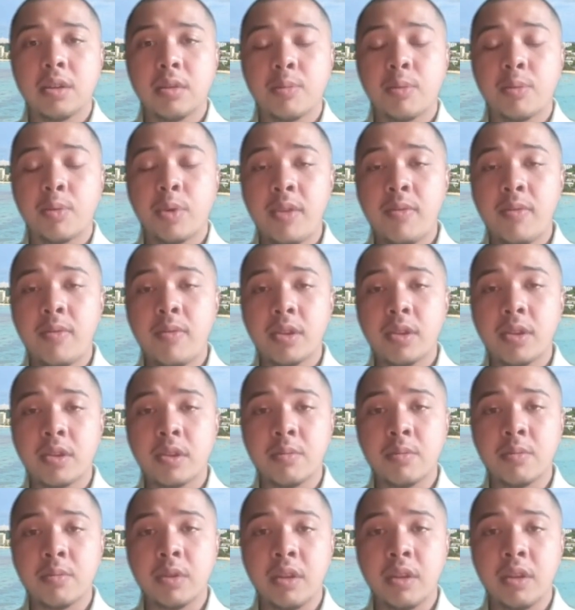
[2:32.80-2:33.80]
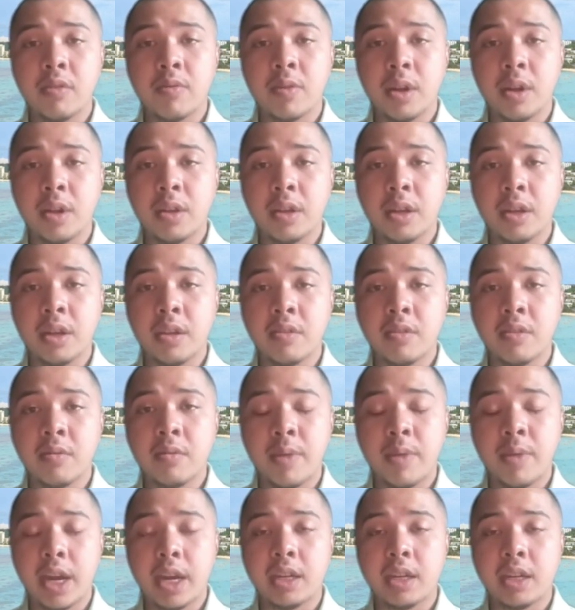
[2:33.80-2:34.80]
previous complaints filed against
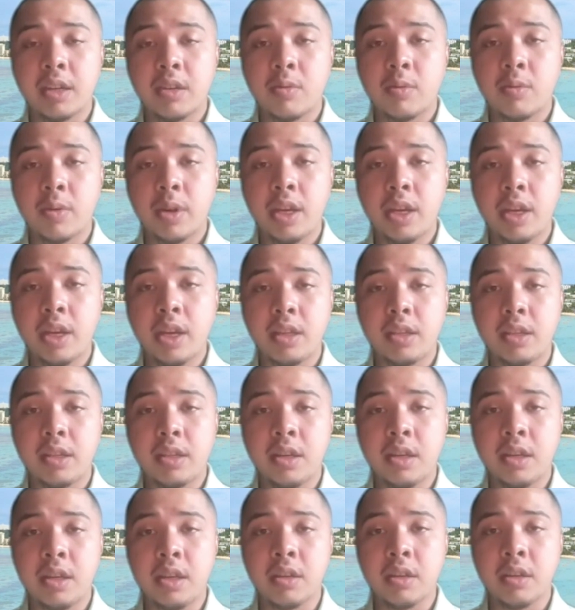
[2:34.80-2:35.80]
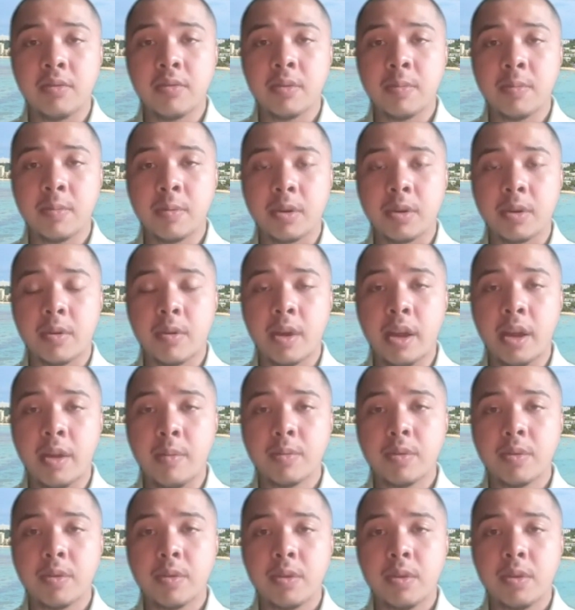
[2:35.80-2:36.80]
him back in 2018 of similar
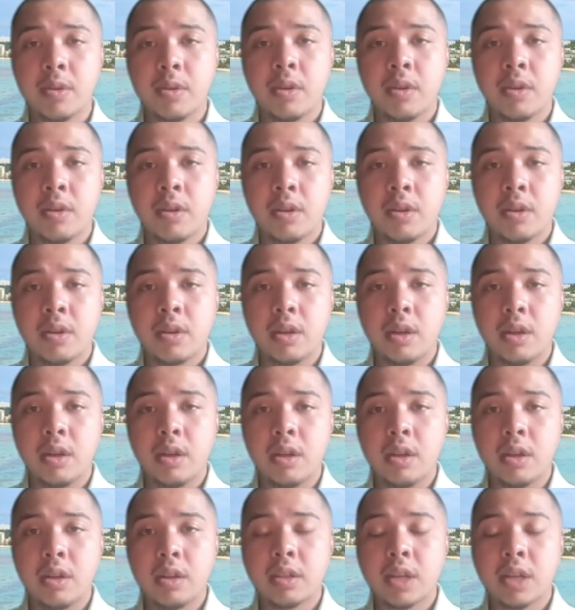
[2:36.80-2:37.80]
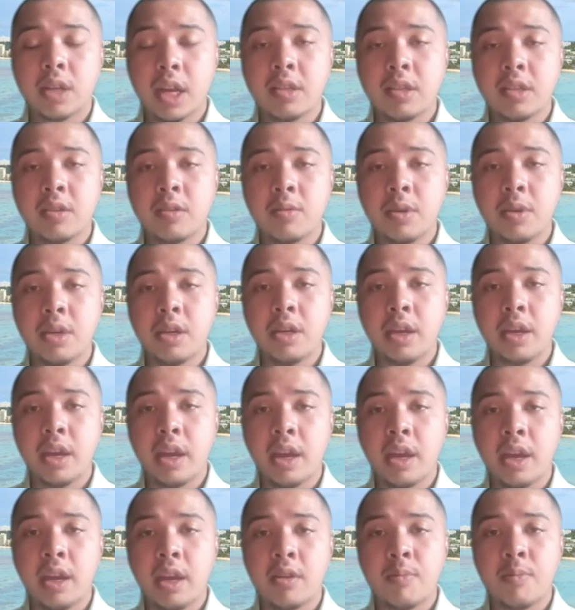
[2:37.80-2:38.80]
crimes. Taitigui
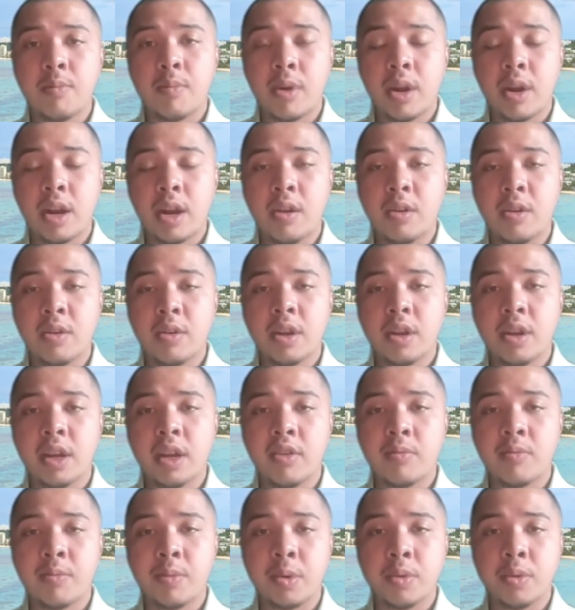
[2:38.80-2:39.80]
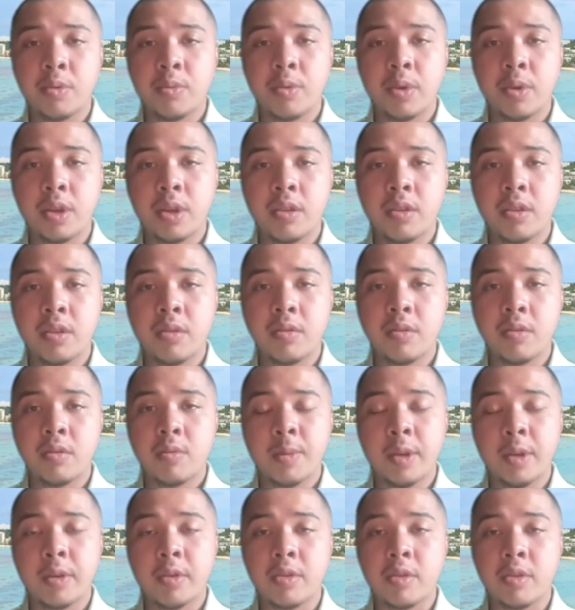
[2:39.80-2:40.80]
and Brown have both written
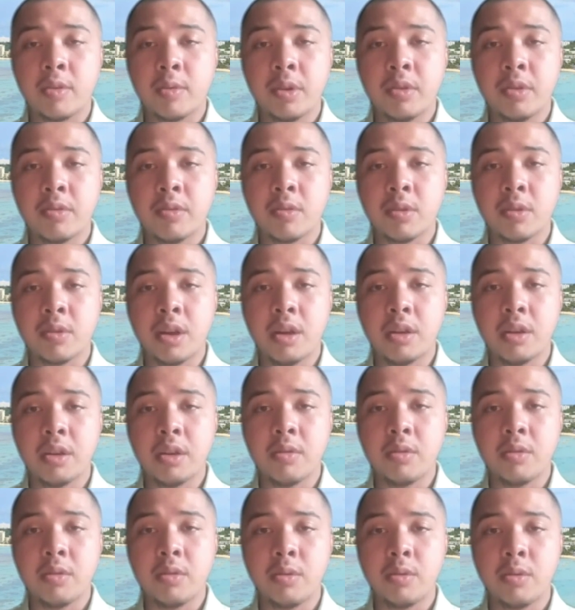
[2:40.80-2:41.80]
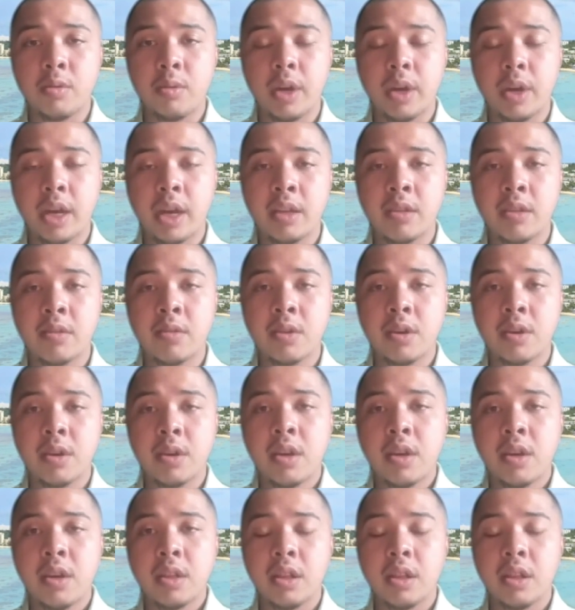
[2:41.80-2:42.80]
Speaker Therese Terlahi, who heads
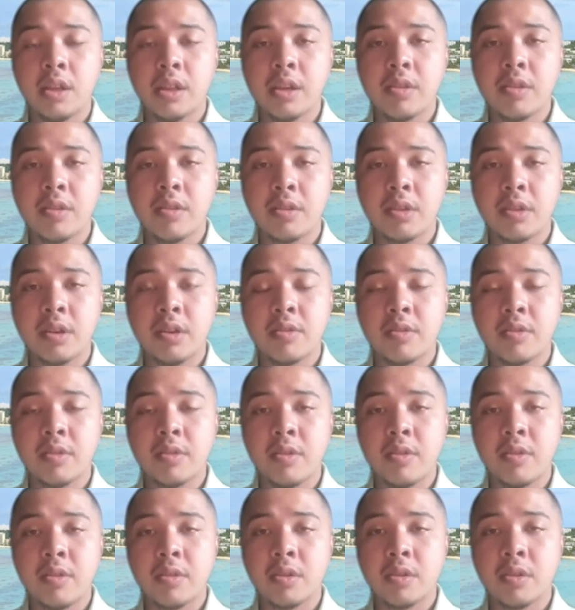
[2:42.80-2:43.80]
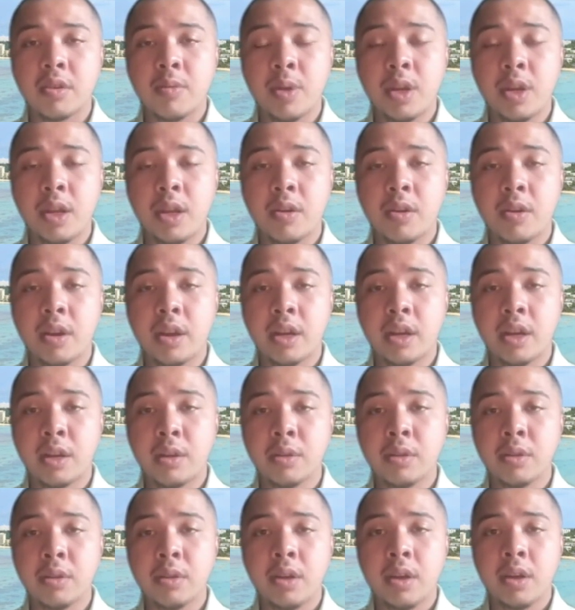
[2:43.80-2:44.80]
the legislature's Committee on
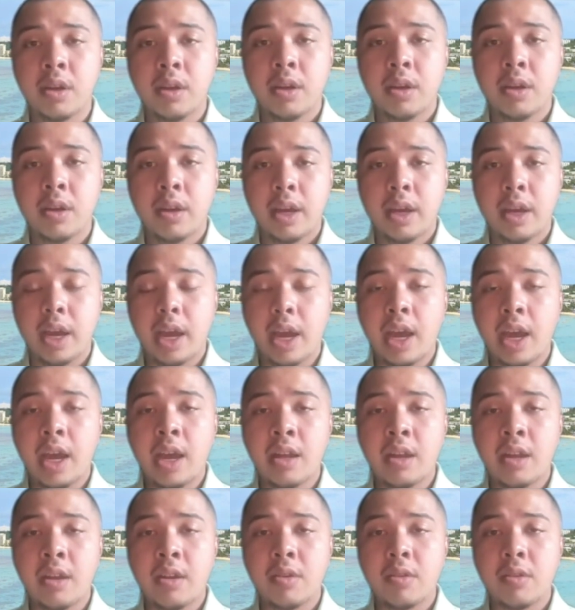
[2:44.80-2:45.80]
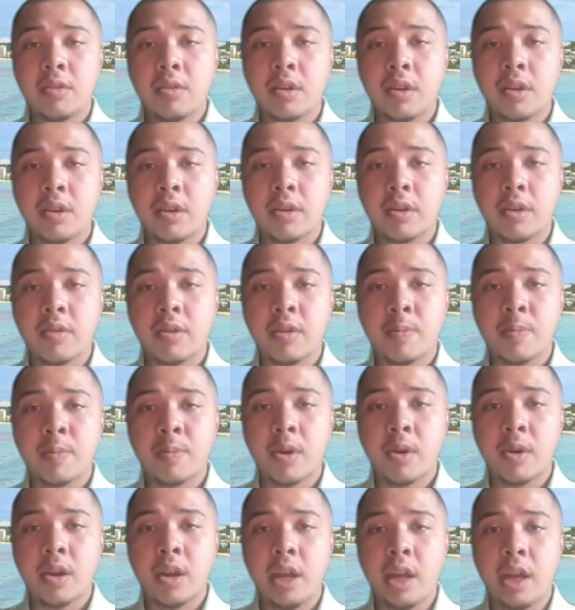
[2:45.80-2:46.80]
Health, and Senator Chris
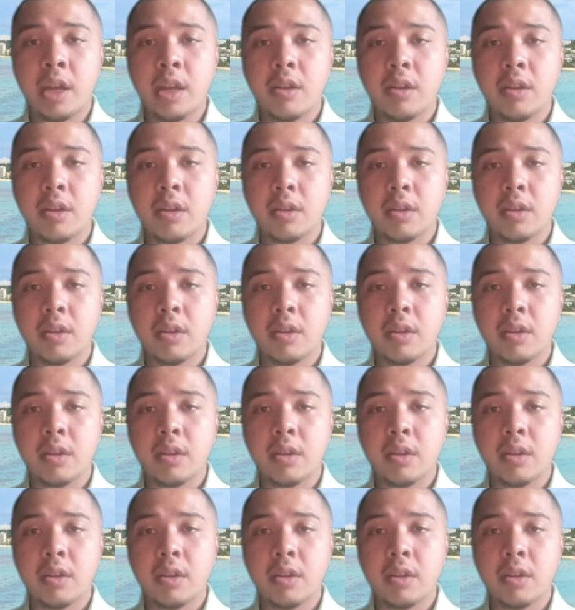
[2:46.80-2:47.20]
Barnett,